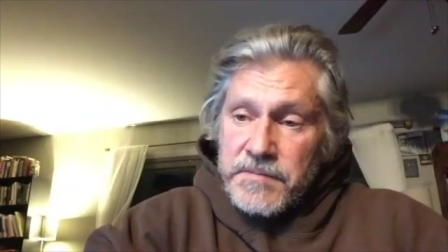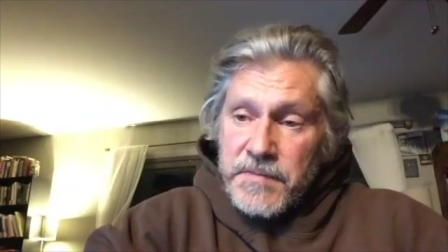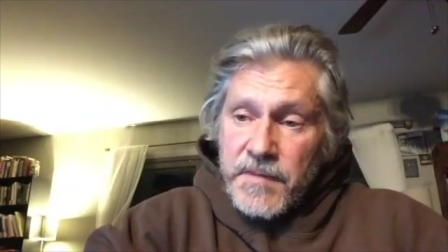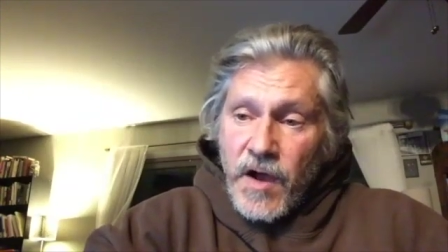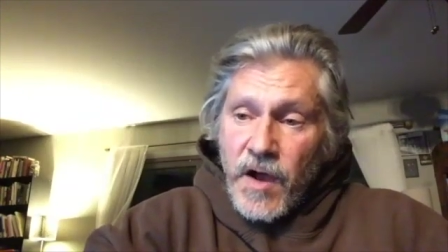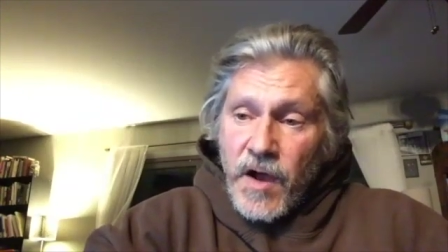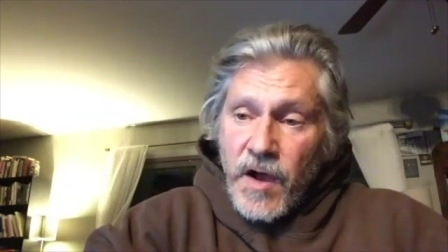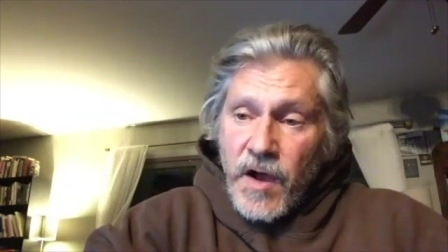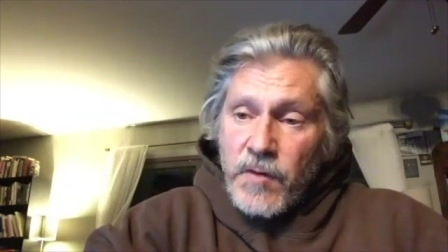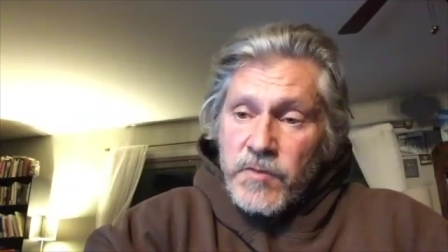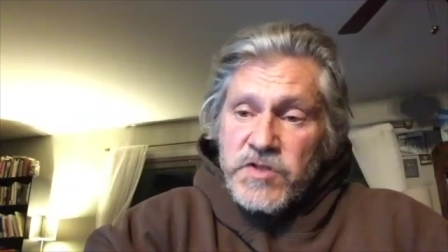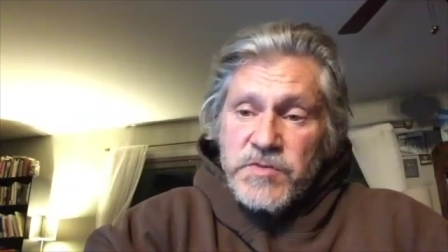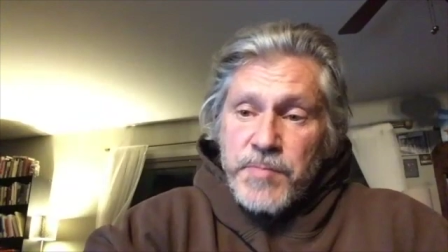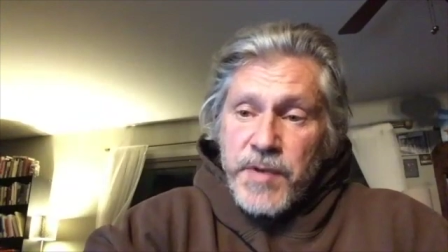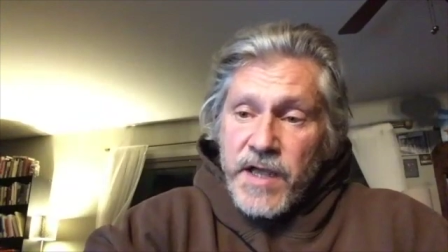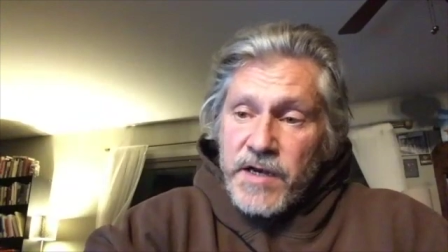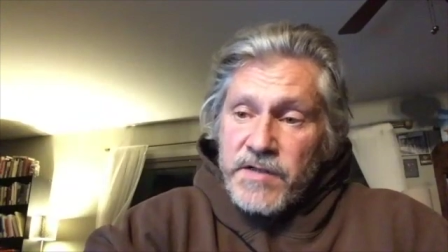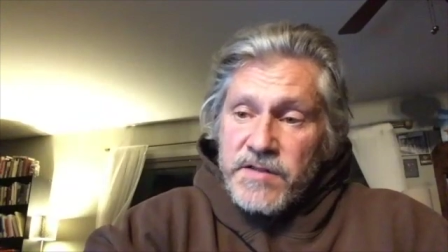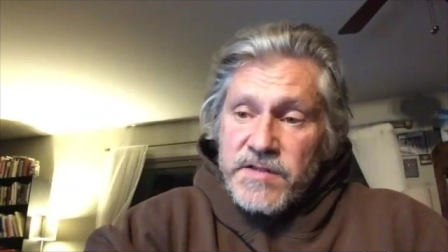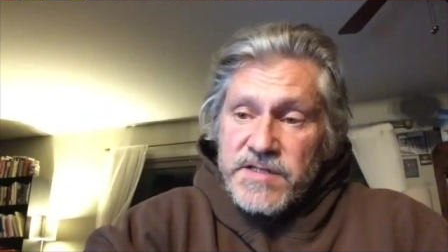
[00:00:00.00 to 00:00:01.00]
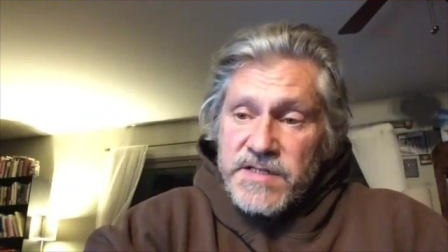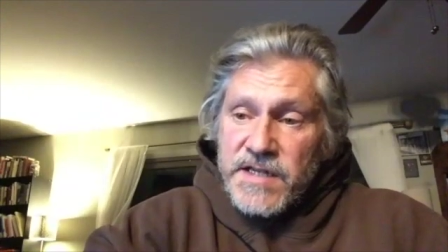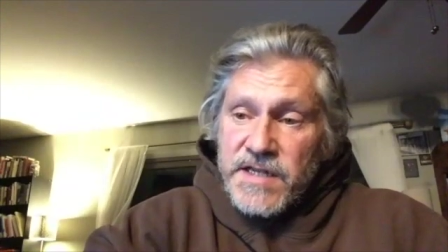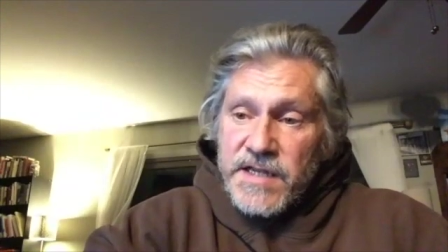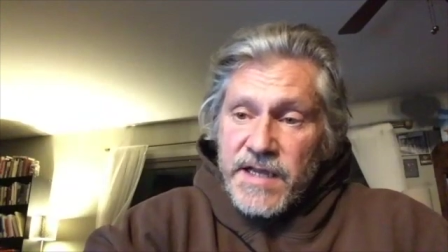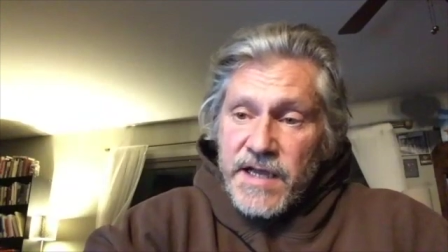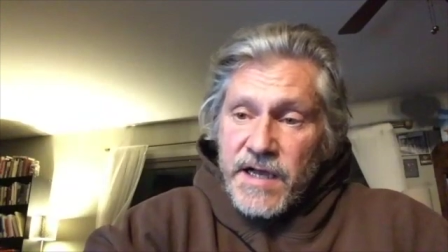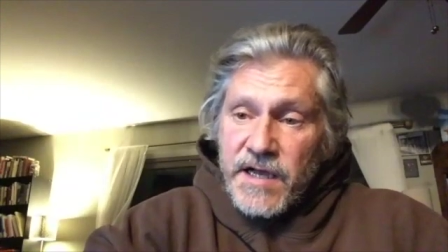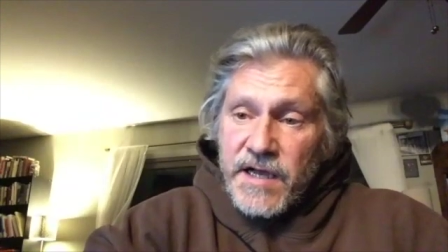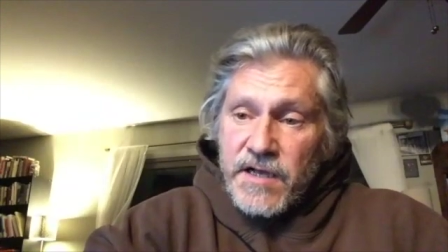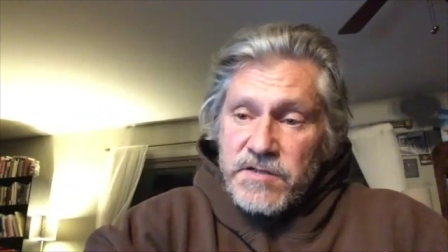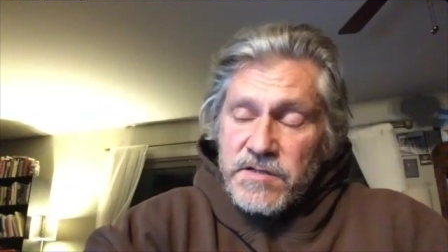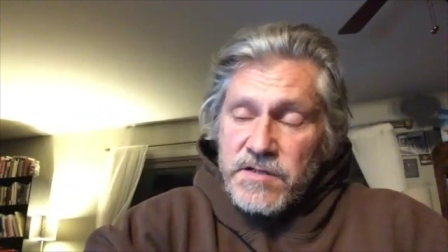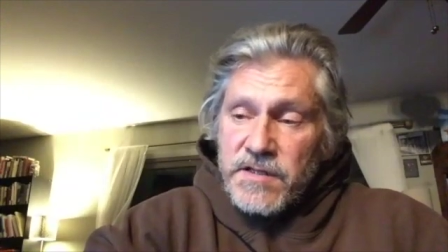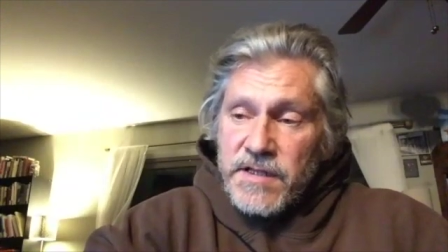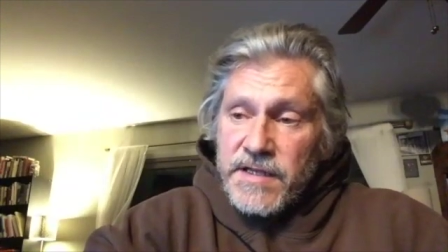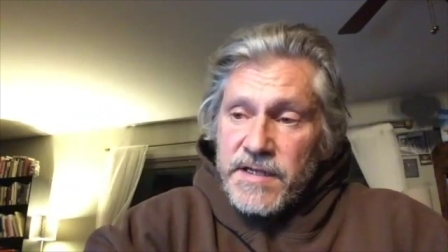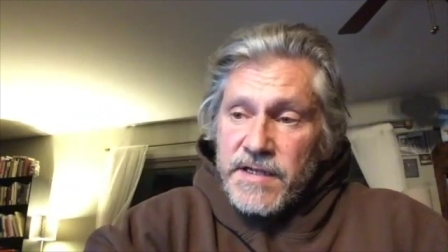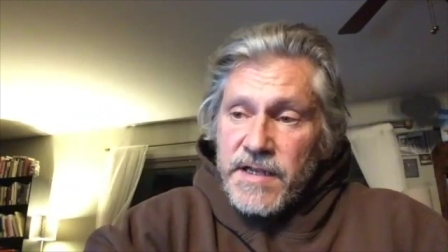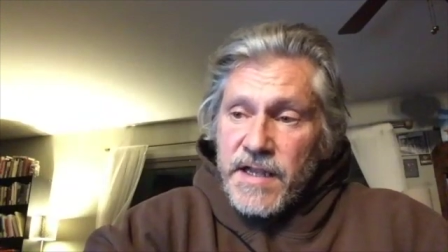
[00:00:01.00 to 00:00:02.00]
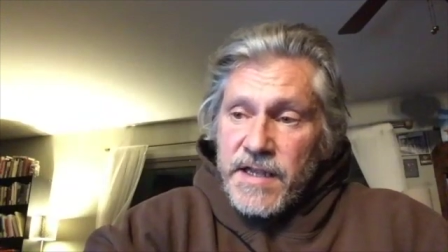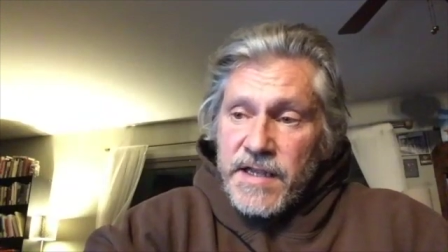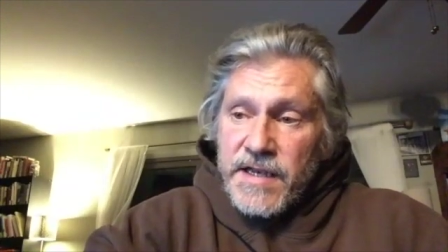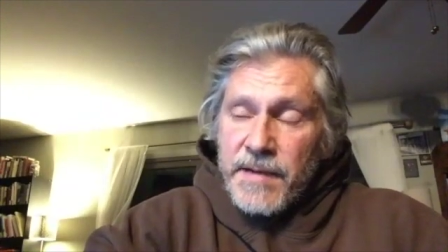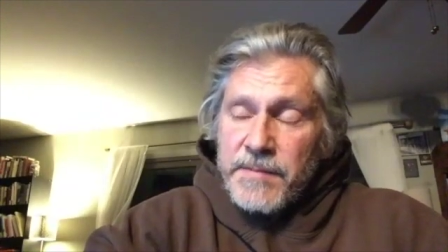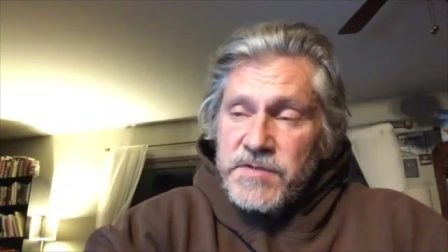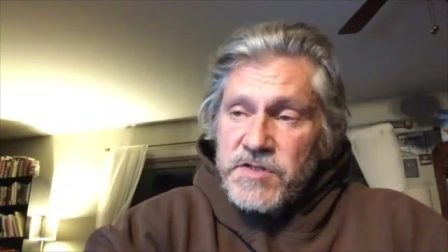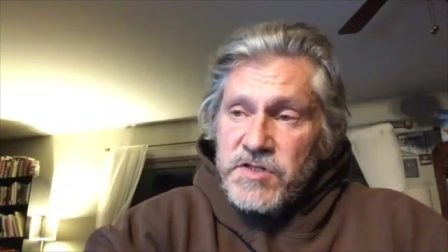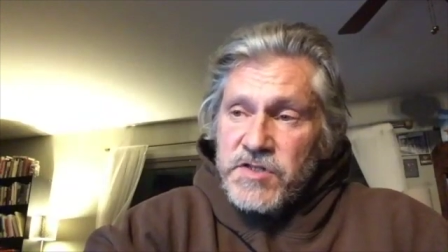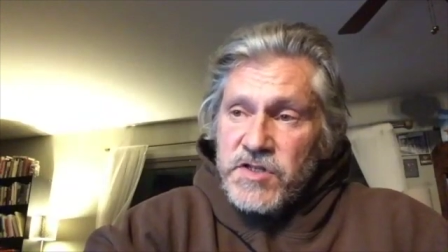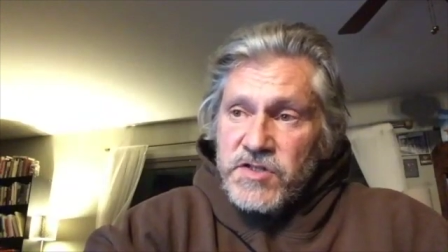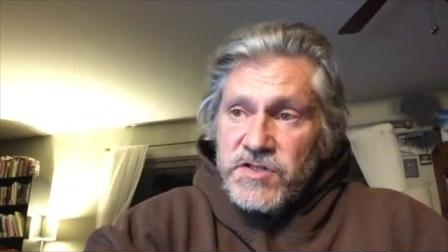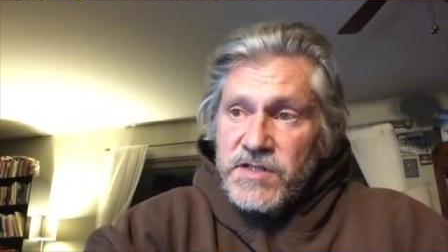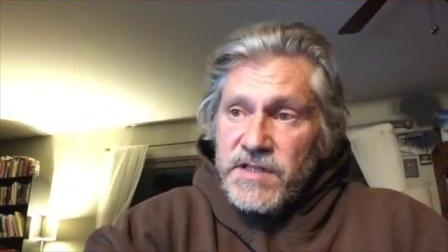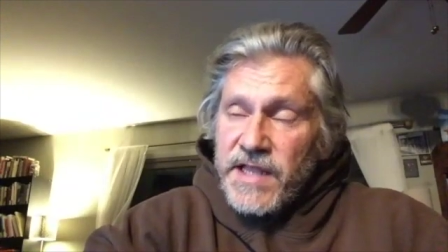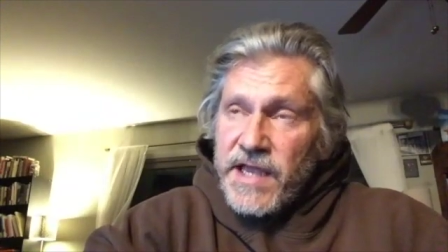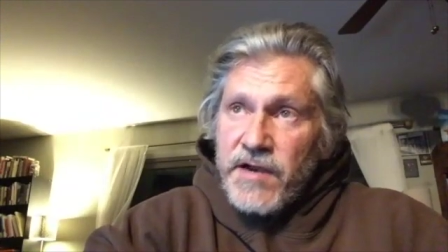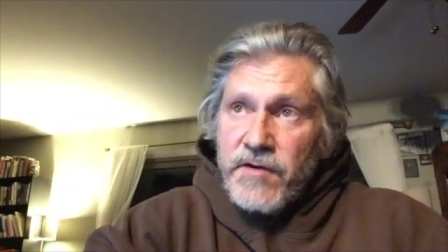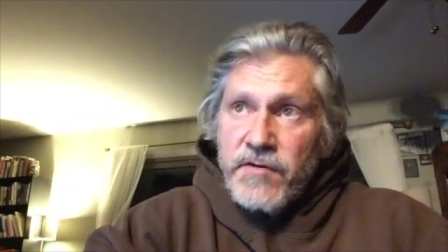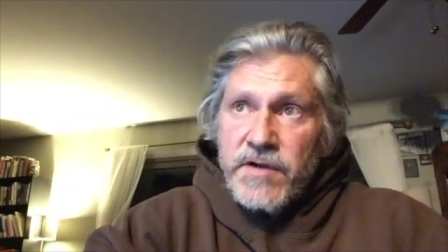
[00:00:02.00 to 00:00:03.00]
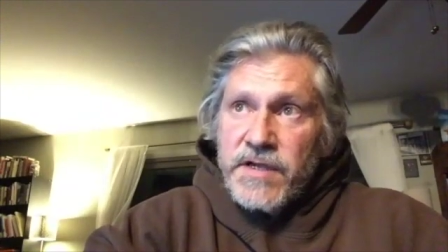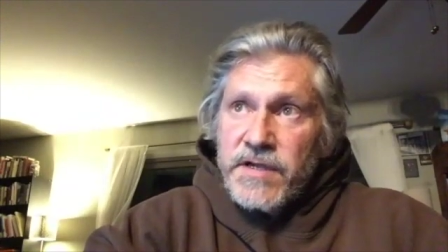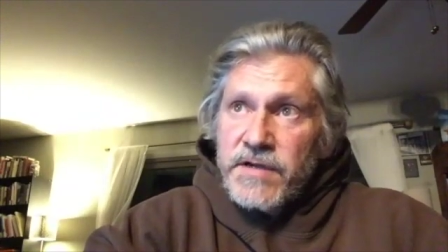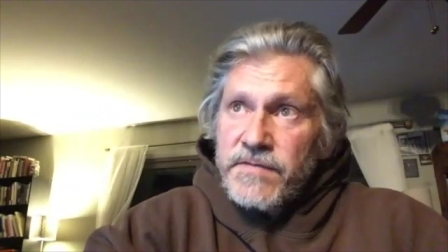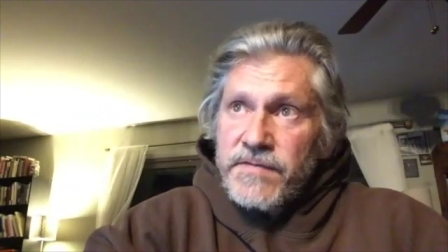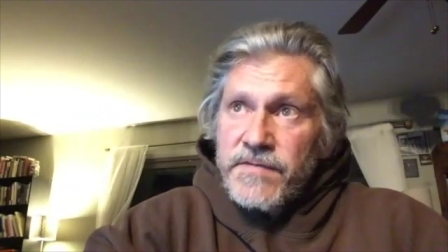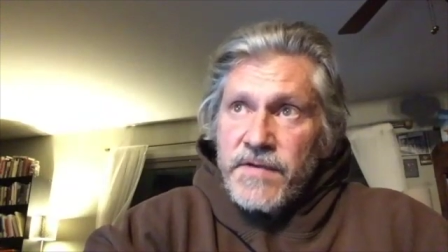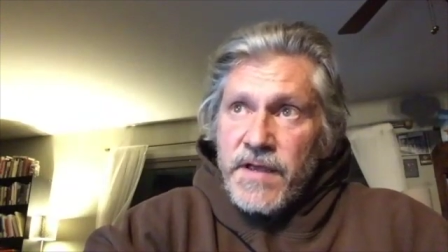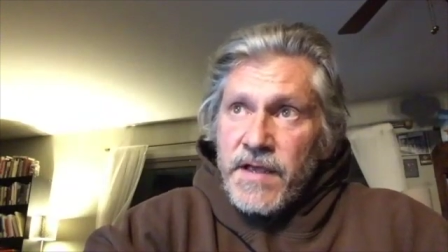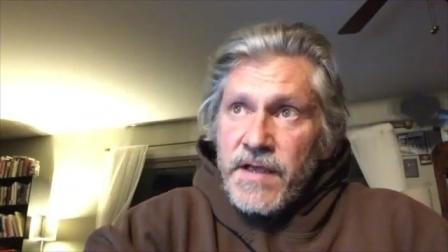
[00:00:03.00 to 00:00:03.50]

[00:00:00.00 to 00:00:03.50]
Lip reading: Always been on the city council, and I'm just leery of